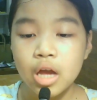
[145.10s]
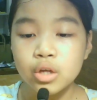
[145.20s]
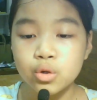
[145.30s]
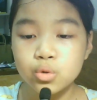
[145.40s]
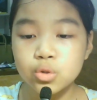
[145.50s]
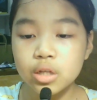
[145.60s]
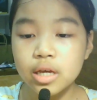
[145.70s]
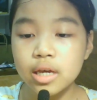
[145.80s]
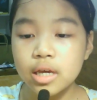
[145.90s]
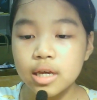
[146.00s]

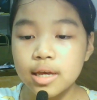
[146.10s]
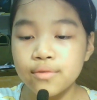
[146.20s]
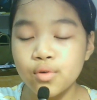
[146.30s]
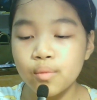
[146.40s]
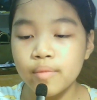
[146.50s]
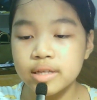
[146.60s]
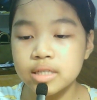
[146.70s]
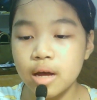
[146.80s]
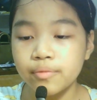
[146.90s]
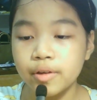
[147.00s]
Usually, if you mess
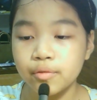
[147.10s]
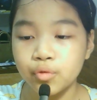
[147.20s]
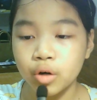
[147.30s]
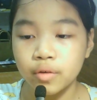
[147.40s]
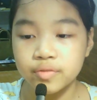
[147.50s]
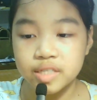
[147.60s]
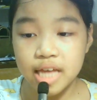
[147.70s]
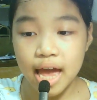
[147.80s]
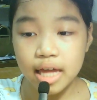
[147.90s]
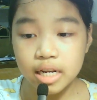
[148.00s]
up in front of
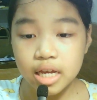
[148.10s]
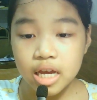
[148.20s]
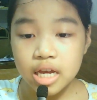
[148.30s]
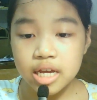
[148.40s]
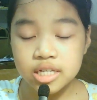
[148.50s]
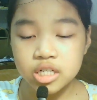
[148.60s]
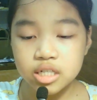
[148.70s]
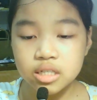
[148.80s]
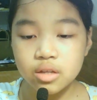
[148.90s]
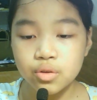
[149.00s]
Dad, he
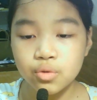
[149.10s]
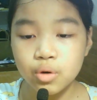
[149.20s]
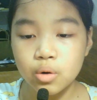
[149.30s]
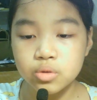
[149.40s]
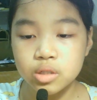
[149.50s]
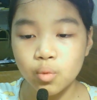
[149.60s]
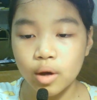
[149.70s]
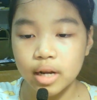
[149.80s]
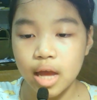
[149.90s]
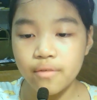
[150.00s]
just throws
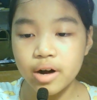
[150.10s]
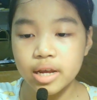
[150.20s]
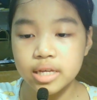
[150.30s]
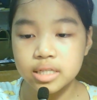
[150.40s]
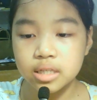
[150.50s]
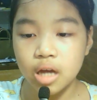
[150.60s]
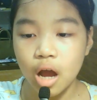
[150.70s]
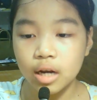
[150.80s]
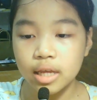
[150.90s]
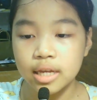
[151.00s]
whatever he's
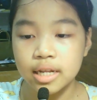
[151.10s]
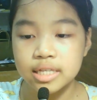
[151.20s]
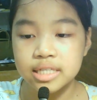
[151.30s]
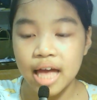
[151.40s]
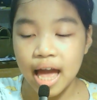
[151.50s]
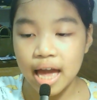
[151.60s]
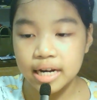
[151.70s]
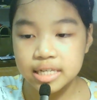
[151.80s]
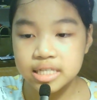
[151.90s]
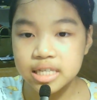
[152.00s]
got in his
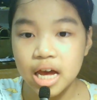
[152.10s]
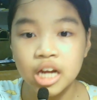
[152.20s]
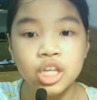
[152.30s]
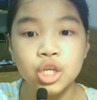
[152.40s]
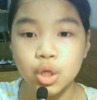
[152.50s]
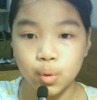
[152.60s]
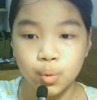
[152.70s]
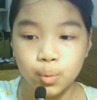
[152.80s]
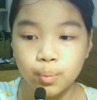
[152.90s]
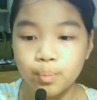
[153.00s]
hands at
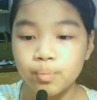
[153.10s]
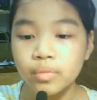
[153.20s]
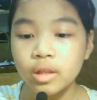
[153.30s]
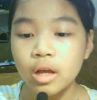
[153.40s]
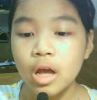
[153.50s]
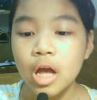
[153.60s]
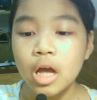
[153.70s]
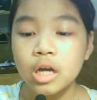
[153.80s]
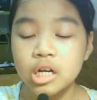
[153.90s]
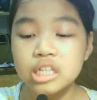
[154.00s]
you.
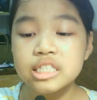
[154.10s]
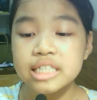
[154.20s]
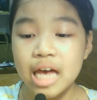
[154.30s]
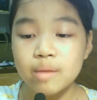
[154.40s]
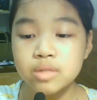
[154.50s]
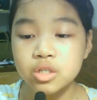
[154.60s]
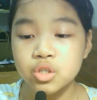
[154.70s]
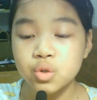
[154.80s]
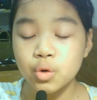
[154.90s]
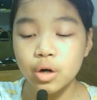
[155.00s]
Good time to
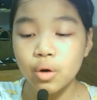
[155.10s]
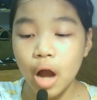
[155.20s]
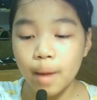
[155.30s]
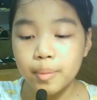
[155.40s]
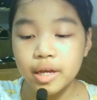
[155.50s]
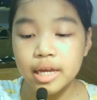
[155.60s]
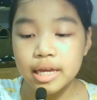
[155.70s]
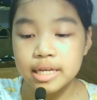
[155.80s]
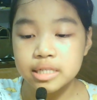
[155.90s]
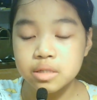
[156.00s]
screw up
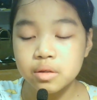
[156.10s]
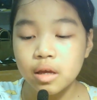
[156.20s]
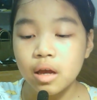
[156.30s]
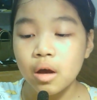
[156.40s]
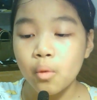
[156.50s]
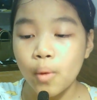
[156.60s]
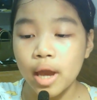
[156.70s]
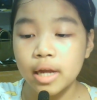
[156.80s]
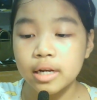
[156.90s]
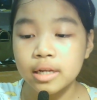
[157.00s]
is
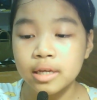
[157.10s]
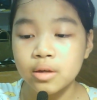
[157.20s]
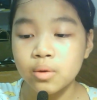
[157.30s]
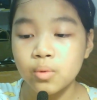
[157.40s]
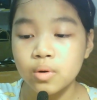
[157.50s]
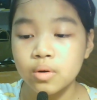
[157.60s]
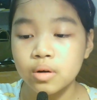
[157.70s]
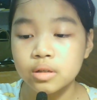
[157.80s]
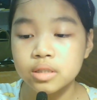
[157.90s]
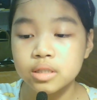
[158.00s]
when he
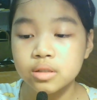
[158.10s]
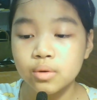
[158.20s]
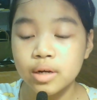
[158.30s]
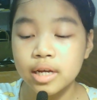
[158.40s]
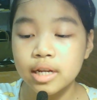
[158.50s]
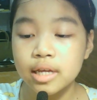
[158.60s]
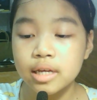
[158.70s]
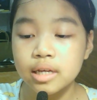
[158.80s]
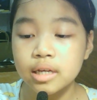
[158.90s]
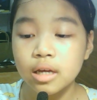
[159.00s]
was
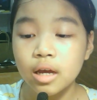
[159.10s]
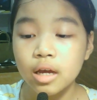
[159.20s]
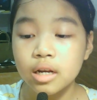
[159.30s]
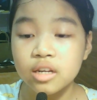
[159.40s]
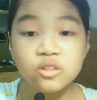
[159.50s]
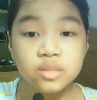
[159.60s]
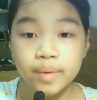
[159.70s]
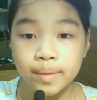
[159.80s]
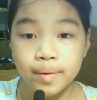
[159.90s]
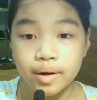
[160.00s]
reading
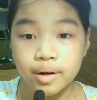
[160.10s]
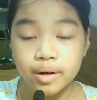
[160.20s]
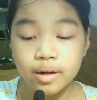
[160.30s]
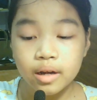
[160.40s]
newspaper.